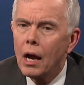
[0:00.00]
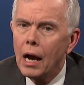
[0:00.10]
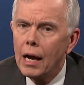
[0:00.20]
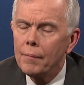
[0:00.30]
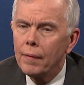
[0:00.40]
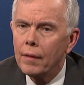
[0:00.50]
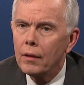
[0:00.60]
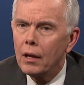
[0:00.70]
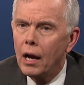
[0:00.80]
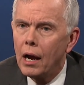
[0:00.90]

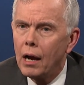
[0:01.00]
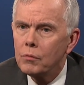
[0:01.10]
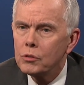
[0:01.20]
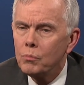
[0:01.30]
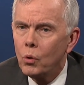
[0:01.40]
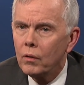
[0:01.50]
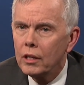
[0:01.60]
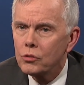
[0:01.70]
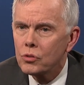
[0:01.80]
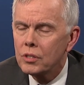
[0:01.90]
I was more
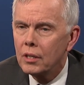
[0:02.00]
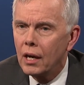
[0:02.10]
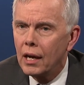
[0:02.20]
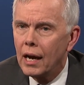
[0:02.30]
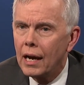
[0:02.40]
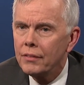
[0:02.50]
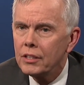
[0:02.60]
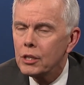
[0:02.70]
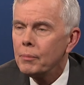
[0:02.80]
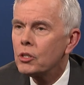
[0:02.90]
interested, I
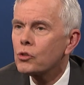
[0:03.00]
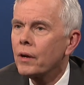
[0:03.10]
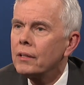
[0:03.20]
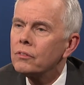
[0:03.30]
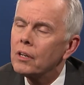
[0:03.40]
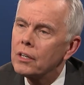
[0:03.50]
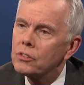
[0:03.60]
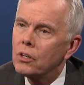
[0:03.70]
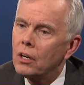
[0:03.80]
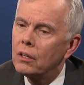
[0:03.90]
think some of the trends that I
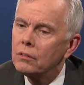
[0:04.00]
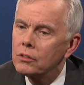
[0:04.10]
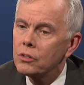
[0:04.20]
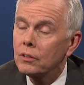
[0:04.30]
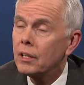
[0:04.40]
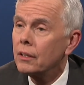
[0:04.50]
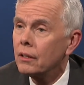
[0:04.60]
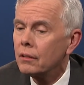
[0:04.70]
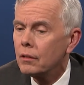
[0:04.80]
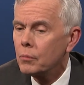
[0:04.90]
saw, certainly
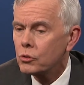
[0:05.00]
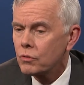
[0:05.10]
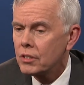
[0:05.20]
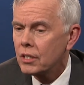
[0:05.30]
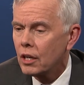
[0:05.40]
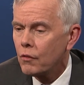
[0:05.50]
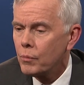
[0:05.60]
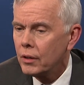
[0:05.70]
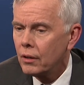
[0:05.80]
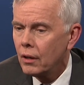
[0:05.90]
in the most recent
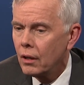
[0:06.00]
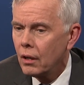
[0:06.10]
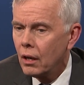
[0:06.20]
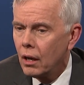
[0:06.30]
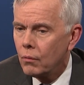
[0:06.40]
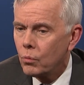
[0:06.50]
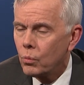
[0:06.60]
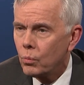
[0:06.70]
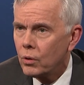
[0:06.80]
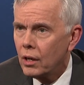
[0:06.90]
government,
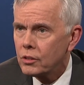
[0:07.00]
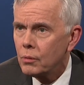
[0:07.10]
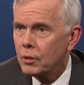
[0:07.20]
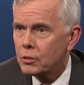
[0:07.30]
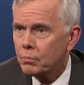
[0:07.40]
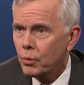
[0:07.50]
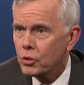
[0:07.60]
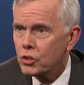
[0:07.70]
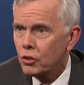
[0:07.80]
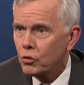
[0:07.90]
were not so much
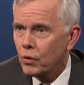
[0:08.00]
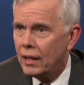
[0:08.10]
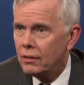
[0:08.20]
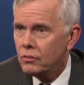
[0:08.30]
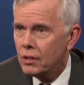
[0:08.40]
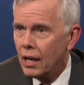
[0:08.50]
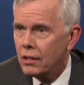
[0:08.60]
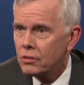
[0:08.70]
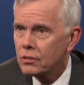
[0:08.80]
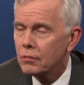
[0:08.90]
personal trends
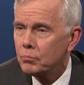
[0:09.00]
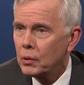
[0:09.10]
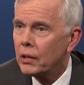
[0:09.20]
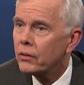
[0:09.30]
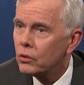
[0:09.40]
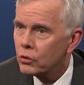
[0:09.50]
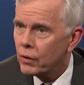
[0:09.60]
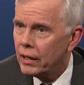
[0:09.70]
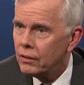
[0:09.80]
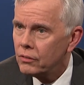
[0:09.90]
as political
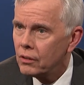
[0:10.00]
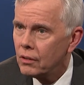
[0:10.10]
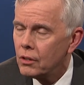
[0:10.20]
trends.